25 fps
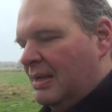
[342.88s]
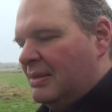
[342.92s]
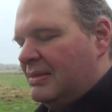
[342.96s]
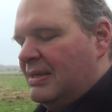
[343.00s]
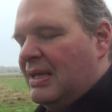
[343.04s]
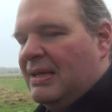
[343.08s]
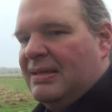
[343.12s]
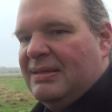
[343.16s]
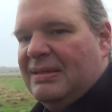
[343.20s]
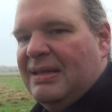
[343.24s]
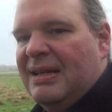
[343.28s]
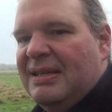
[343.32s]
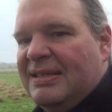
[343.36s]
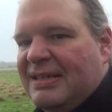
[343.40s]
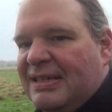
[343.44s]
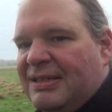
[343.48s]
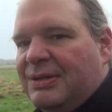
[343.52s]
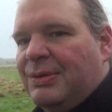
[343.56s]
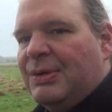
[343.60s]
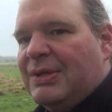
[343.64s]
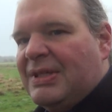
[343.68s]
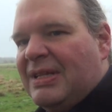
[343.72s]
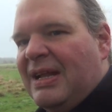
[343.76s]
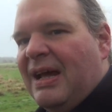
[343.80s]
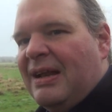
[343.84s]
This leads us
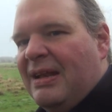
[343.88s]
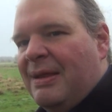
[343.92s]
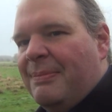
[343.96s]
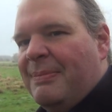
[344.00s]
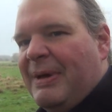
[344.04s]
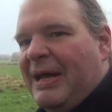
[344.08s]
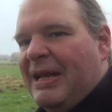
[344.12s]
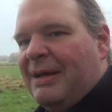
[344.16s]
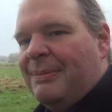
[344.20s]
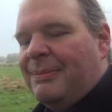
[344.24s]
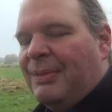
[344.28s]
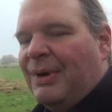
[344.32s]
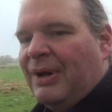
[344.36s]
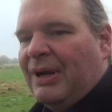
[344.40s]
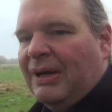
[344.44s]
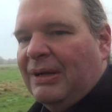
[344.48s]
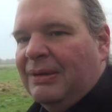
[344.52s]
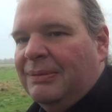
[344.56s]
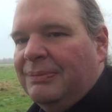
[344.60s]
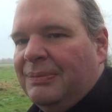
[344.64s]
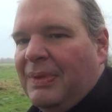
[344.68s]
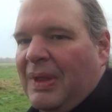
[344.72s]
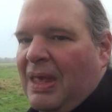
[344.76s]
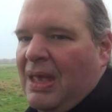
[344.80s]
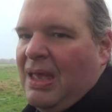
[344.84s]
to a slightly better
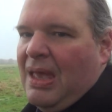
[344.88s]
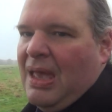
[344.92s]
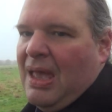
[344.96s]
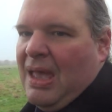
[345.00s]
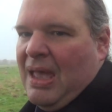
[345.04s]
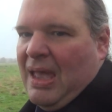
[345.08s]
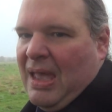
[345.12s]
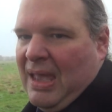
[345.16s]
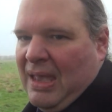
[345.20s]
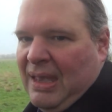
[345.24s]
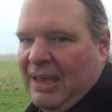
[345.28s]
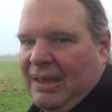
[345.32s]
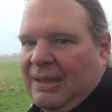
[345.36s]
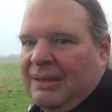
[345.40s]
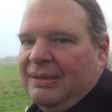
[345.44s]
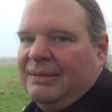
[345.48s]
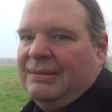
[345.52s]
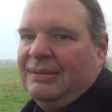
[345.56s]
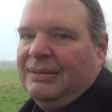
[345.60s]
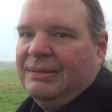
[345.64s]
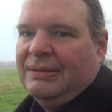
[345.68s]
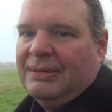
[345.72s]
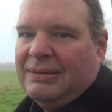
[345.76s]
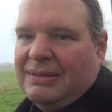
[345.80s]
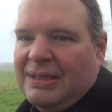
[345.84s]
model.
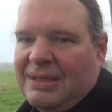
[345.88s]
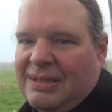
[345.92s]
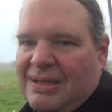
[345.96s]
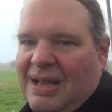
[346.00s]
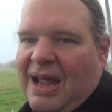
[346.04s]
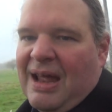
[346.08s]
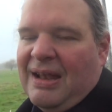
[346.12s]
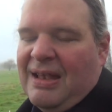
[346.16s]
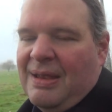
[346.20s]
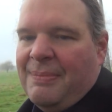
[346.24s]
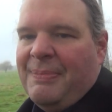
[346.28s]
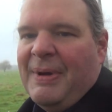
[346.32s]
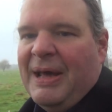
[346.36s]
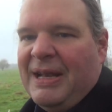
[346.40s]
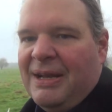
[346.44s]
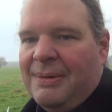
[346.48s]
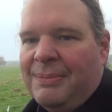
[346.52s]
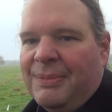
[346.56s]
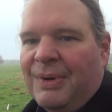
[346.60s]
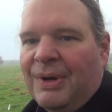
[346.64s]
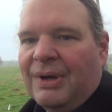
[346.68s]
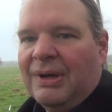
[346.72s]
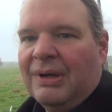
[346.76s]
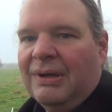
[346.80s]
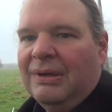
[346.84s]
And the slightly better
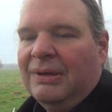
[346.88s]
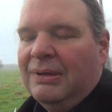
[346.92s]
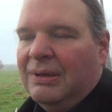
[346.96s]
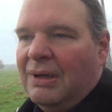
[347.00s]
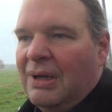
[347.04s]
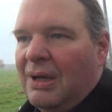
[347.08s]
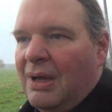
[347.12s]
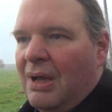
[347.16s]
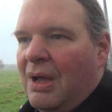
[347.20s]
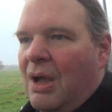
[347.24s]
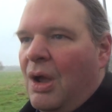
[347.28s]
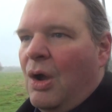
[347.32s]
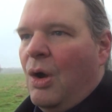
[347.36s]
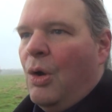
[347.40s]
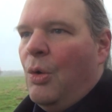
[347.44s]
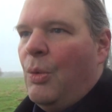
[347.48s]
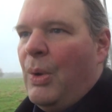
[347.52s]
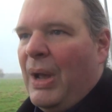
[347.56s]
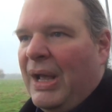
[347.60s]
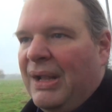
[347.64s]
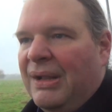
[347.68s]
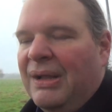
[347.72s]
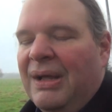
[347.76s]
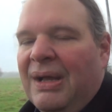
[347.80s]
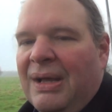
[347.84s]
model,
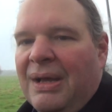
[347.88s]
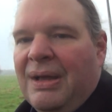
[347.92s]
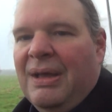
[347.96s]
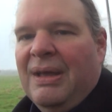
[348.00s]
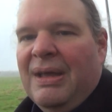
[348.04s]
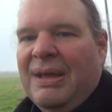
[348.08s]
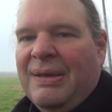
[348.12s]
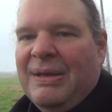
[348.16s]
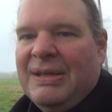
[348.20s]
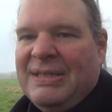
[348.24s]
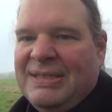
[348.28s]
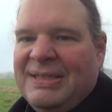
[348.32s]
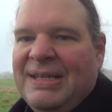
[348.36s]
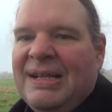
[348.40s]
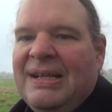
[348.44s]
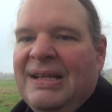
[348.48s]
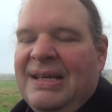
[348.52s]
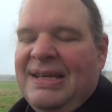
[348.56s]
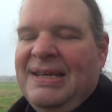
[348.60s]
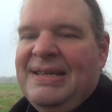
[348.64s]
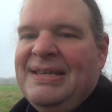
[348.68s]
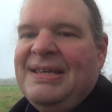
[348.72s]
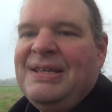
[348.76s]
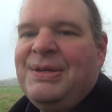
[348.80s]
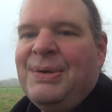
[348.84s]
well, is still
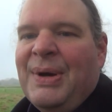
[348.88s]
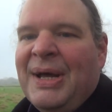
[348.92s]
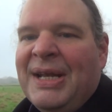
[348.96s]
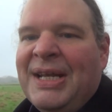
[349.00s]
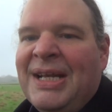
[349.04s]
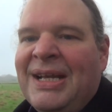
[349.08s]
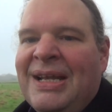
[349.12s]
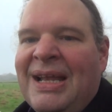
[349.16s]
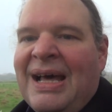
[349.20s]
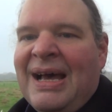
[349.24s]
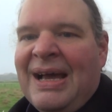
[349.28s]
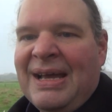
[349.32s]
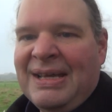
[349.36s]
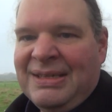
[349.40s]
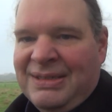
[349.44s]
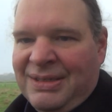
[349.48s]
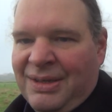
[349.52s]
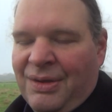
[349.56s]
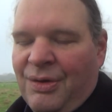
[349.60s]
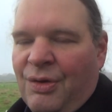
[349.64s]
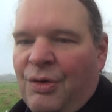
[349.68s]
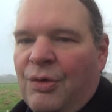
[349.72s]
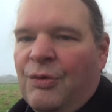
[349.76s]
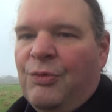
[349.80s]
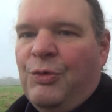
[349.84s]
easy to analyze.
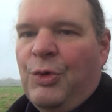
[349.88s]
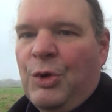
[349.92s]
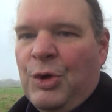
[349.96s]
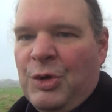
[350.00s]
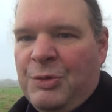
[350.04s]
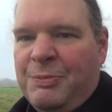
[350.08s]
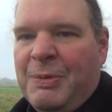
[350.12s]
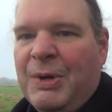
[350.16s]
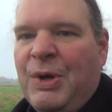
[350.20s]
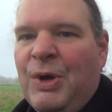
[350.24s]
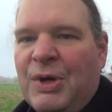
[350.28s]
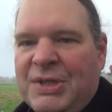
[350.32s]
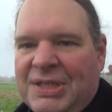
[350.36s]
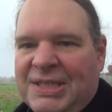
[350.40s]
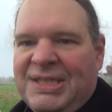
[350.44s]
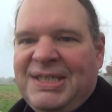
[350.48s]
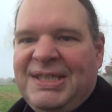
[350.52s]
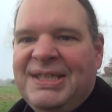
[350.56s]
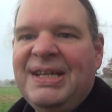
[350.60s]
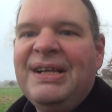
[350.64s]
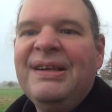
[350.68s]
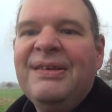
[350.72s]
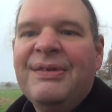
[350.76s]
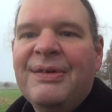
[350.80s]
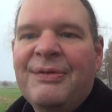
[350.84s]
First, because it's
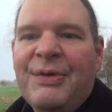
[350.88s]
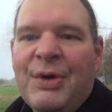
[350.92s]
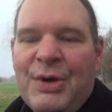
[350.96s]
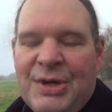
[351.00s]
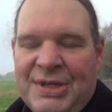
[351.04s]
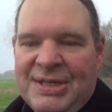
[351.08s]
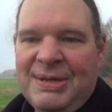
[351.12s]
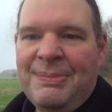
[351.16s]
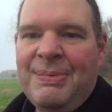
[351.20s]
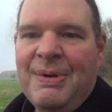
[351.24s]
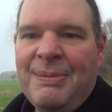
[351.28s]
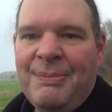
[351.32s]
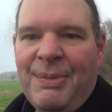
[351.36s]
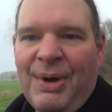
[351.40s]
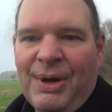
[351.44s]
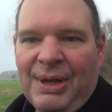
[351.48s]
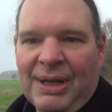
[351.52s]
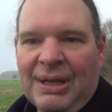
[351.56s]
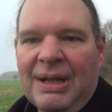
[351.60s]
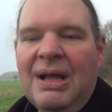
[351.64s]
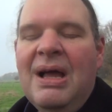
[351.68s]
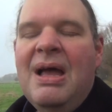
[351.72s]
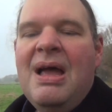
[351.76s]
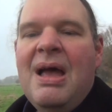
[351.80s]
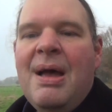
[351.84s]
still a very simple
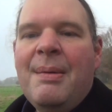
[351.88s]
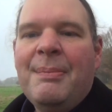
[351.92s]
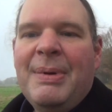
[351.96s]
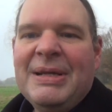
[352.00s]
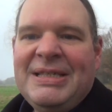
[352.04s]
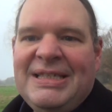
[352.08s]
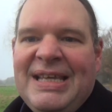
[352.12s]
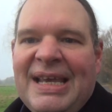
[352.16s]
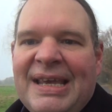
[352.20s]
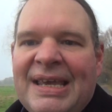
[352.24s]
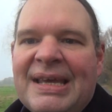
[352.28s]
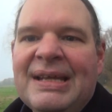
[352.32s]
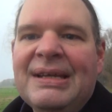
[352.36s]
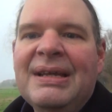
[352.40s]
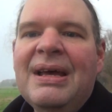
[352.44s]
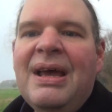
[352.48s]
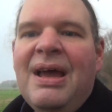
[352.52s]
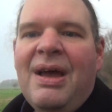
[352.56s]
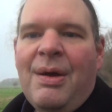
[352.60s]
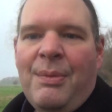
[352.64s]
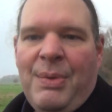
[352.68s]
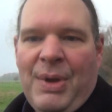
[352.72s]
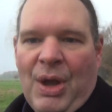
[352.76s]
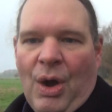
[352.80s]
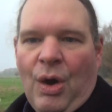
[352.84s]
model, but second,
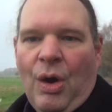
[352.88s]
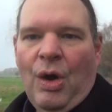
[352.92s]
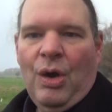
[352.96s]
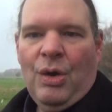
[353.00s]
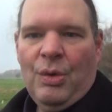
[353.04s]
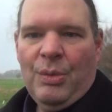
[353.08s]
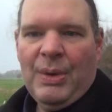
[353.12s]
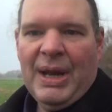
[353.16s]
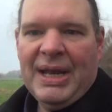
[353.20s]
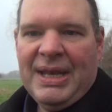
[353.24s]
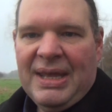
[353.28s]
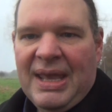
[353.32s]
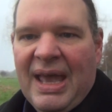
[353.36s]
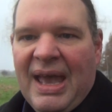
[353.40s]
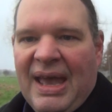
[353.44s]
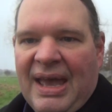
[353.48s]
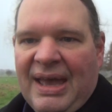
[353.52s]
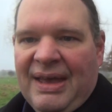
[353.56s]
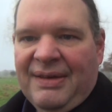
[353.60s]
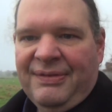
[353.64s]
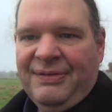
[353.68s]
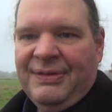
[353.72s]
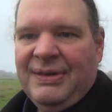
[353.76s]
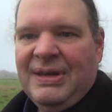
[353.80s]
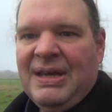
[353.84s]
we already
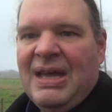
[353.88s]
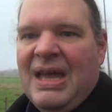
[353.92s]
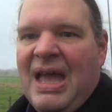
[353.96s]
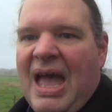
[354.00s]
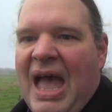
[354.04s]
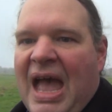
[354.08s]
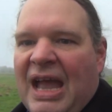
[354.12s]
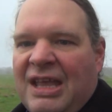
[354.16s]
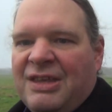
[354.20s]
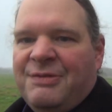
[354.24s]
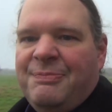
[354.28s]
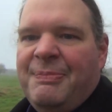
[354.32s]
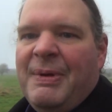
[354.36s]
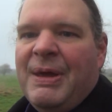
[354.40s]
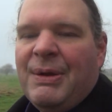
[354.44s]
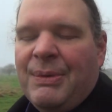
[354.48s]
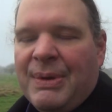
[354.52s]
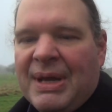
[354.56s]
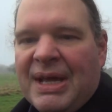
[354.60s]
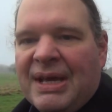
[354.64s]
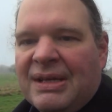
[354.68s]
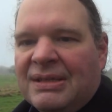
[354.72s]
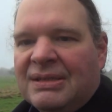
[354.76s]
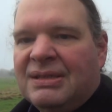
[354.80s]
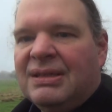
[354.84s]
have
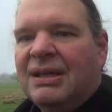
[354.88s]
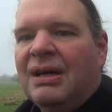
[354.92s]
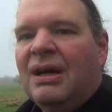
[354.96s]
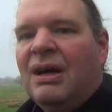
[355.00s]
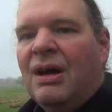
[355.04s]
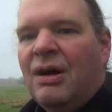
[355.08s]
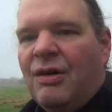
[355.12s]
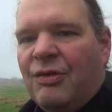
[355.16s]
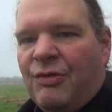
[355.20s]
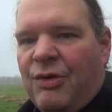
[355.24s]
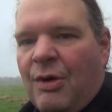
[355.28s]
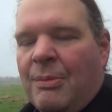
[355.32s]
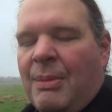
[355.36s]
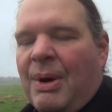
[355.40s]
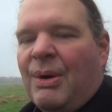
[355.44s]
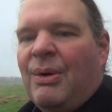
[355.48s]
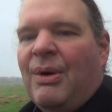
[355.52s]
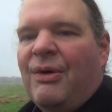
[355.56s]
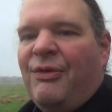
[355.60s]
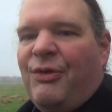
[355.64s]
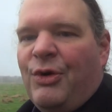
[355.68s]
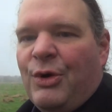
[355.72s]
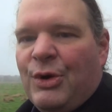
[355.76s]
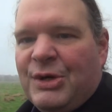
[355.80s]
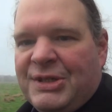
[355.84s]
experience from
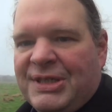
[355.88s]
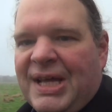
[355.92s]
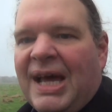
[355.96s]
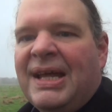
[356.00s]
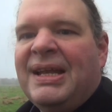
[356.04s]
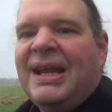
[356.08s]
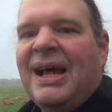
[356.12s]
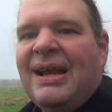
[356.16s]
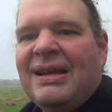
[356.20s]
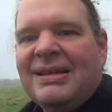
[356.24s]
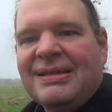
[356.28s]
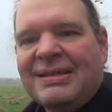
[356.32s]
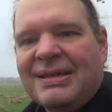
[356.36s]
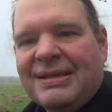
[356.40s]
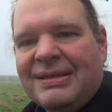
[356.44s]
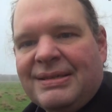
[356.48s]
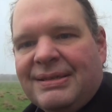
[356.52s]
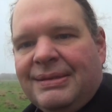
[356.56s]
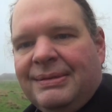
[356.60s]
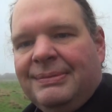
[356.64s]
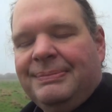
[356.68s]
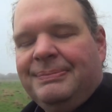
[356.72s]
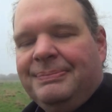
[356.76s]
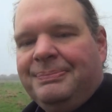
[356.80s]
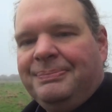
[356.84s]
our first
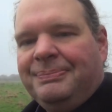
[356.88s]
analysis.